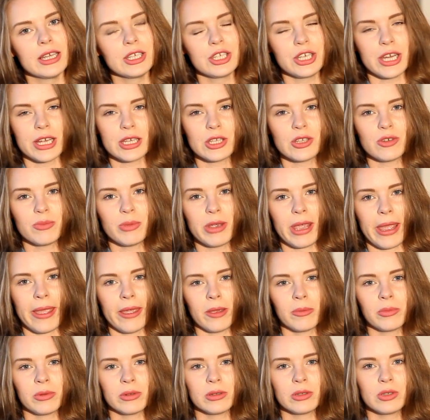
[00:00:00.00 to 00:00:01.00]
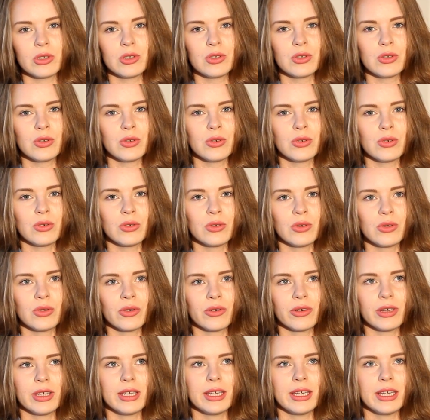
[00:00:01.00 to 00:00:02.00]
Just to be able
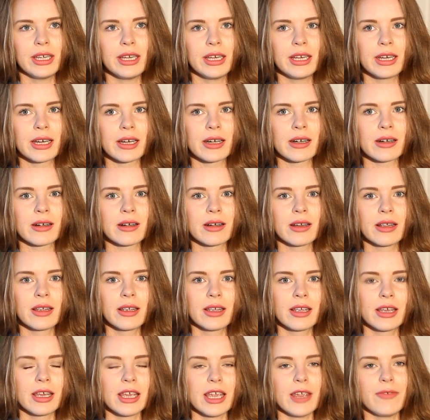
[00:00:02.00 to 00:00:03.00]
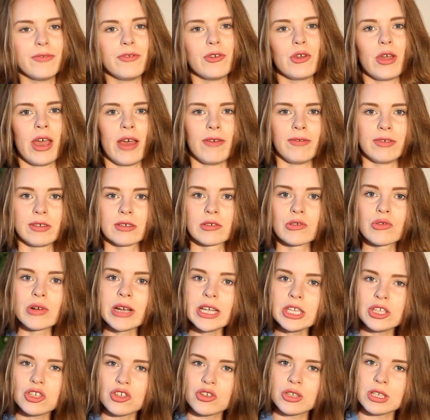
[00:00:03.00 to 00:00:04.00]
to hear if you have a
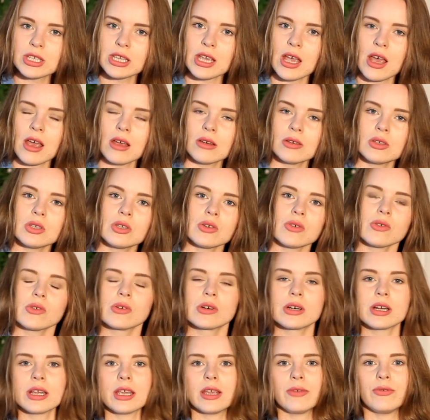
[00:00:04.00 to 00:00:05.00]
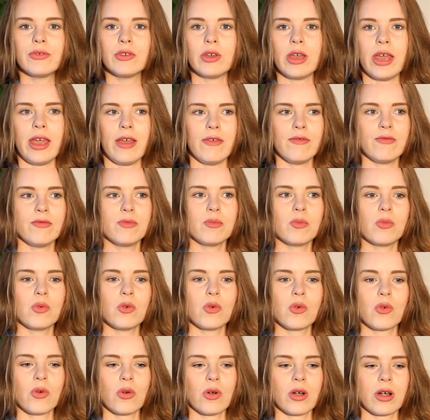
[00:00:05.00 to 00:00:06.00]
rich sound or if you have
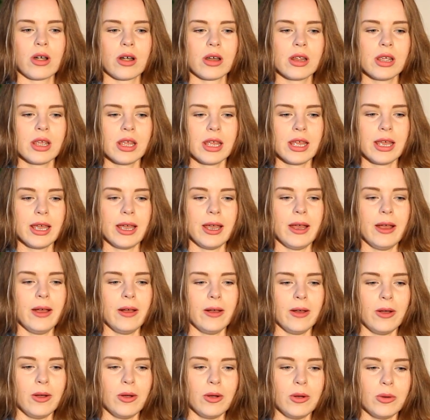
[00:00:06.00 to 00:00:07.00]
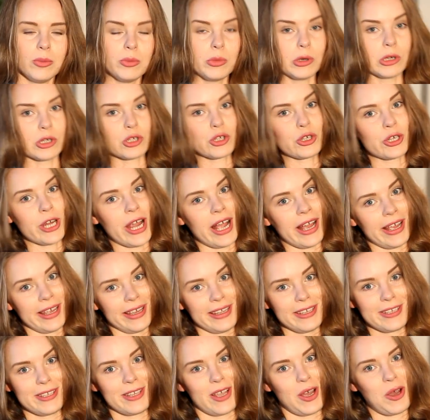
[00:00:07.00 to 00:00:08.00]
more
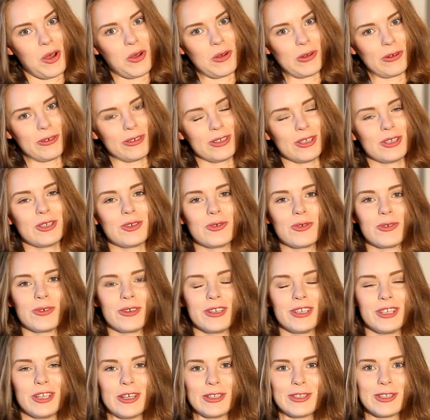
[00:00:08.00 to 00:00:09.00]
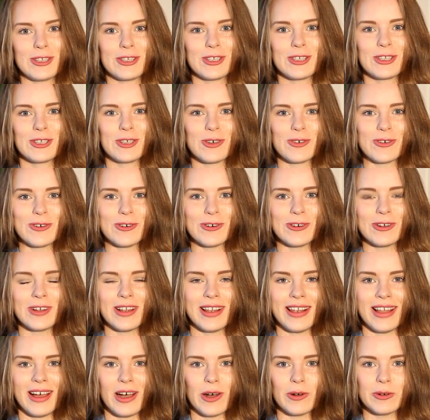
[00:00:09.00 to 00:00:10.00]
shy sound, or not so
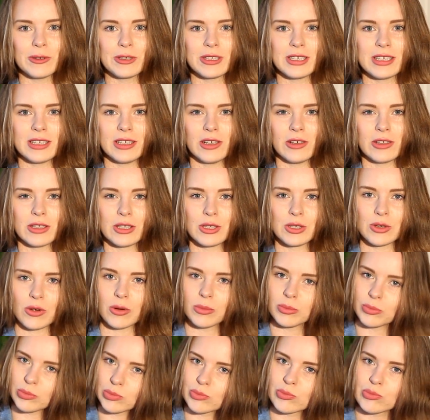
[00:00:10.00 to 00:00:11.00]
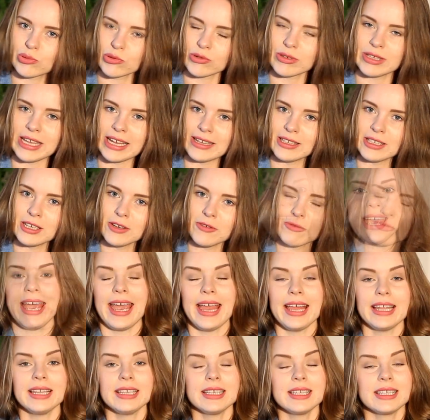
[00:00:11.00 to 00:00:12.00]
loud and not so presentive.
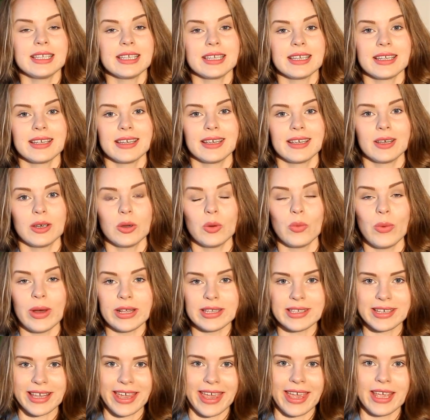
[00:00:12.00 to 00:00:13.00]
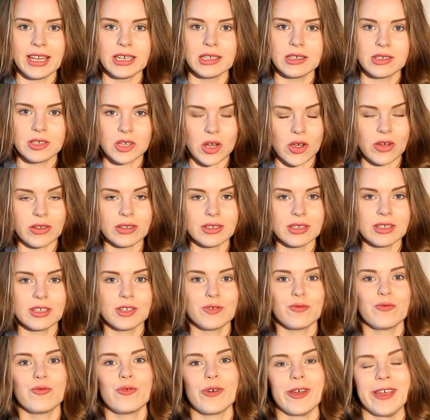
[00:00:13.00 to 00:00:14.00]
And once again, don't
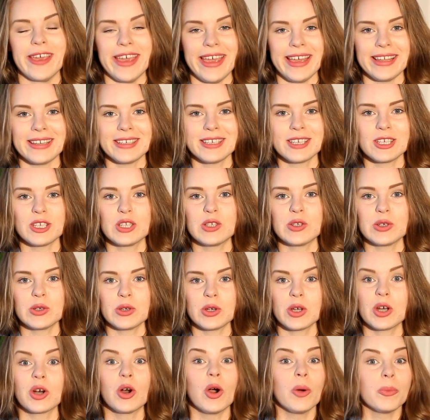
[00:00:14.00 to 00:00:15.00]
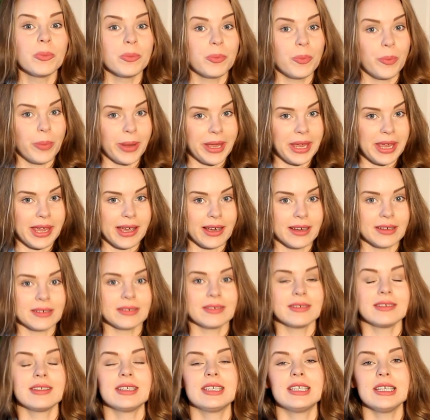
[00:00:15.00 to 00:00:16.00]
forget to compare
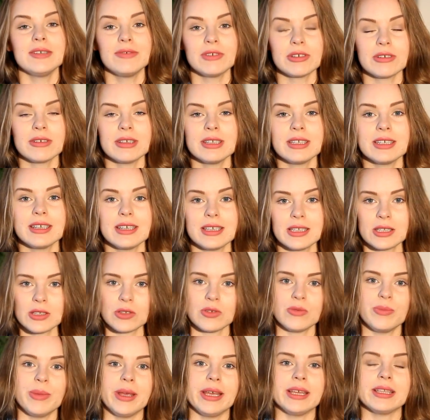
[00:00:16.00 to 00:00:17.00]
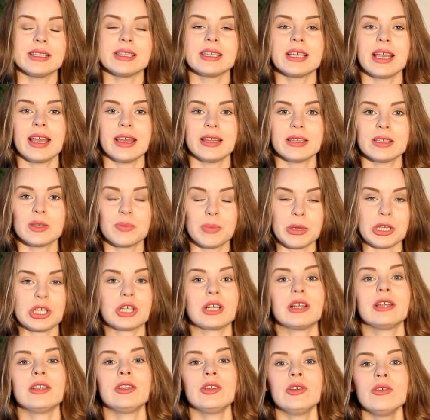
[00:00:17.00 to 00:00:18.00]
different instruments, and
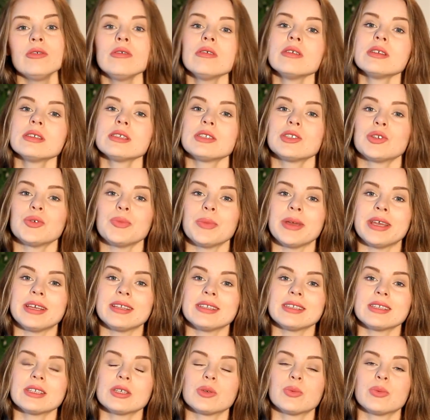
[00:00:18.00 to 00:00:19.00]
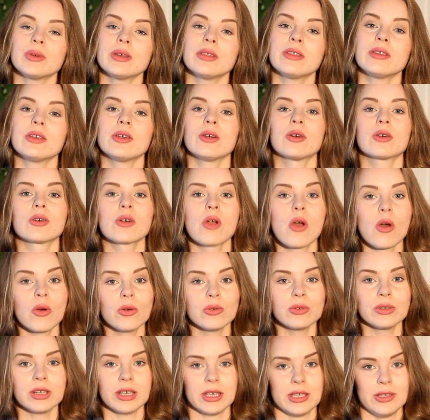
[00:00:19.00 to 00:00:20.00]
especially new instruments, with your
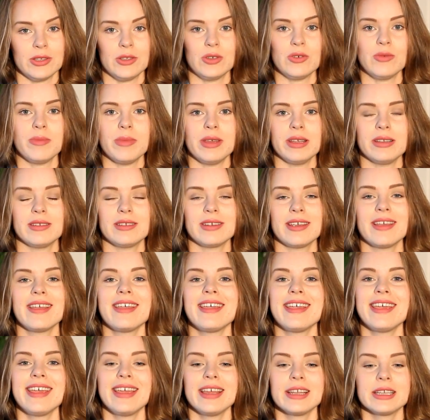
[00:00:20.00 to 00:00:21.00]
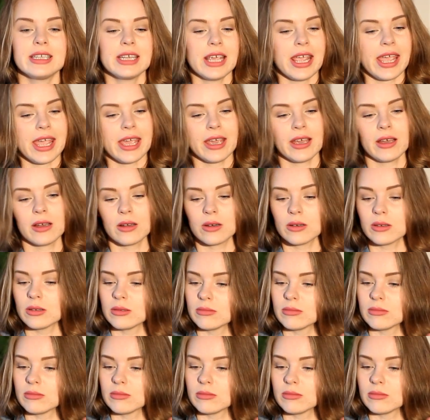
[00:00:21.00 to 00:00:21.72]
own instrument. Take